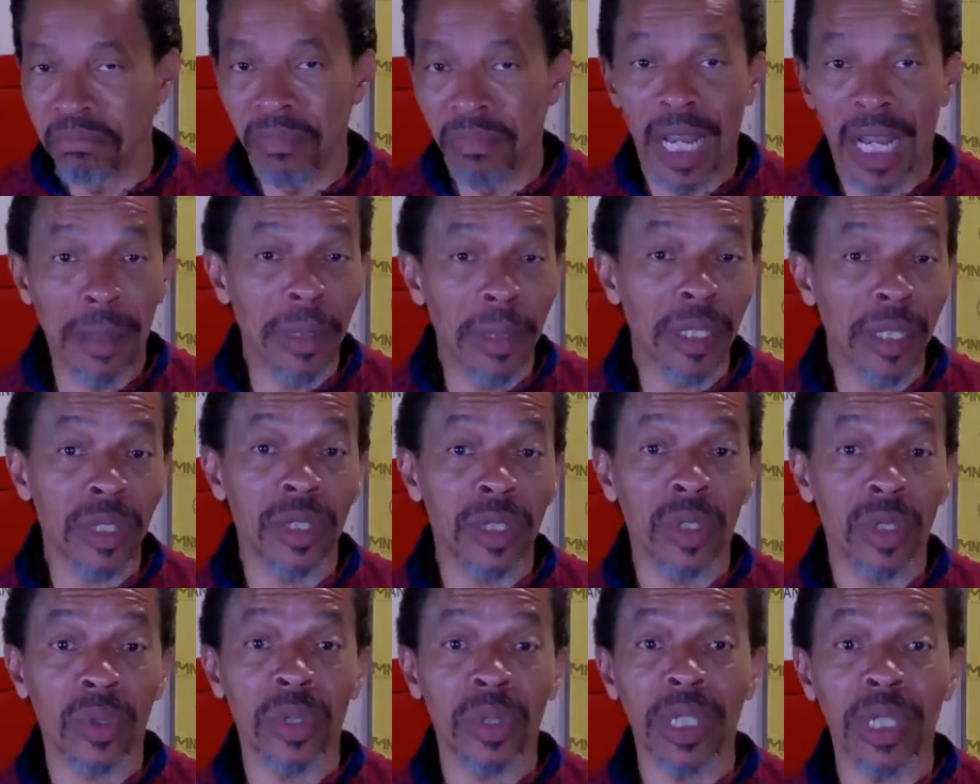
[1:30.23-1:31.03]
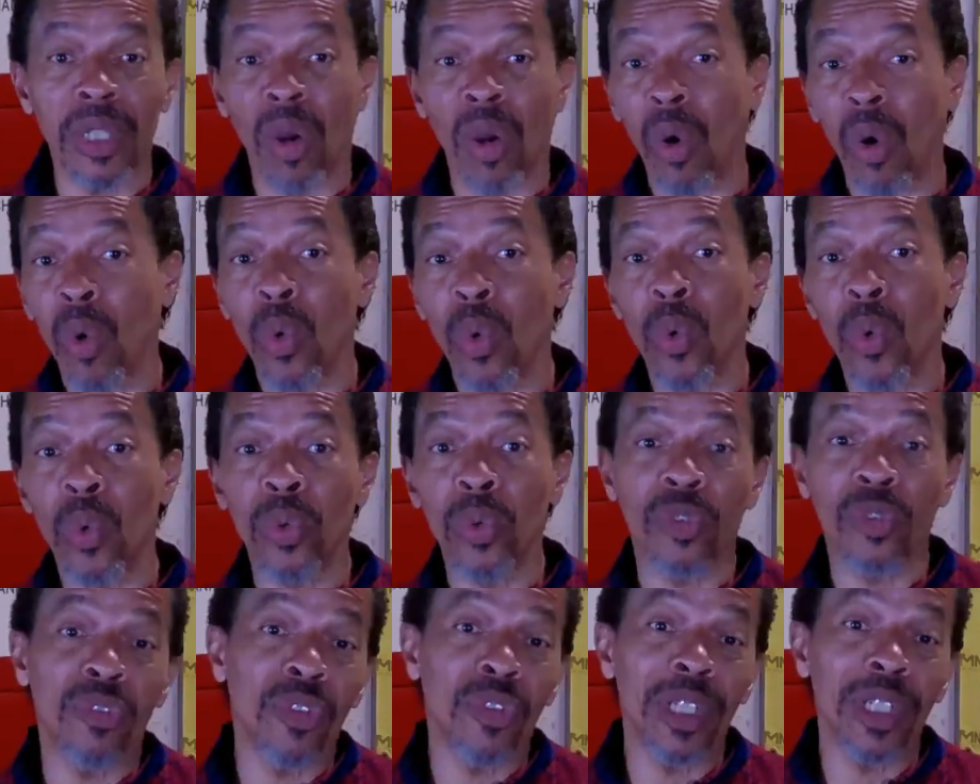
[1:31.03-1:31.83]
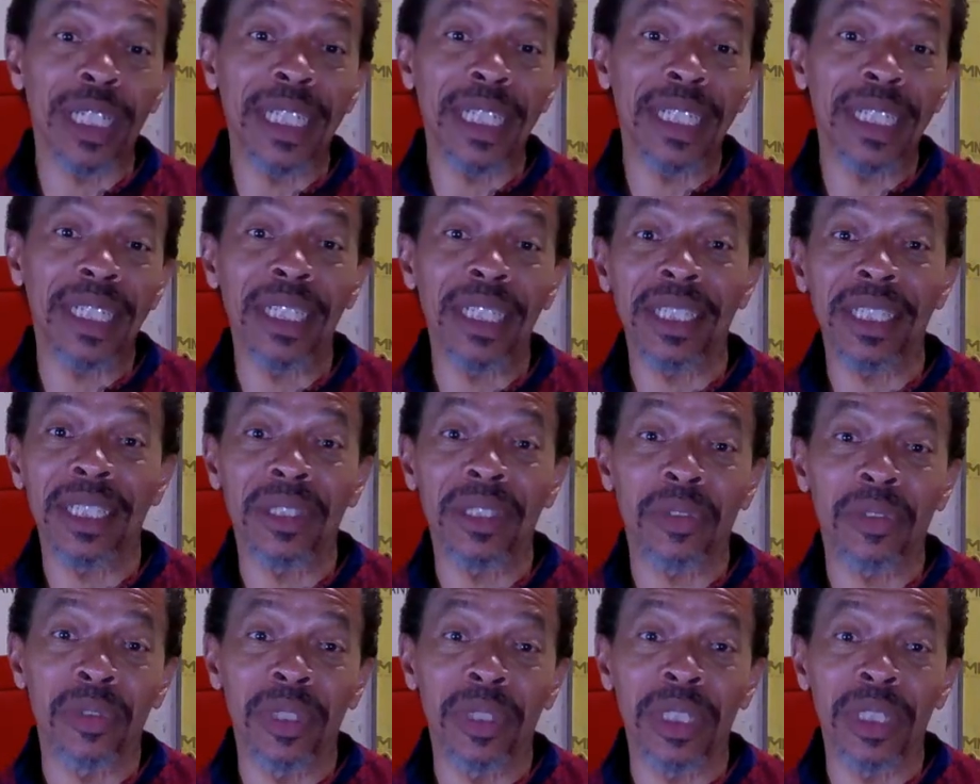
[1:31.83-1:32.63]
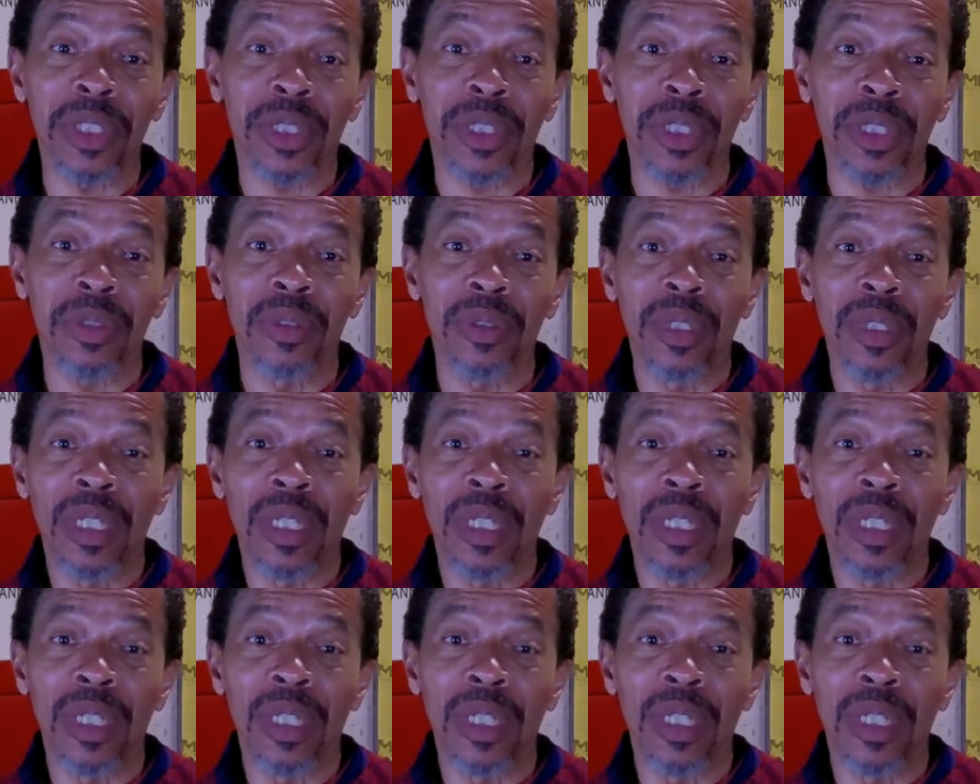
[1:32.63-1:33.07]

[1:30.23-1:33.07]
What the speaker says: I'm not stuck on that old fuddy-duddy tradition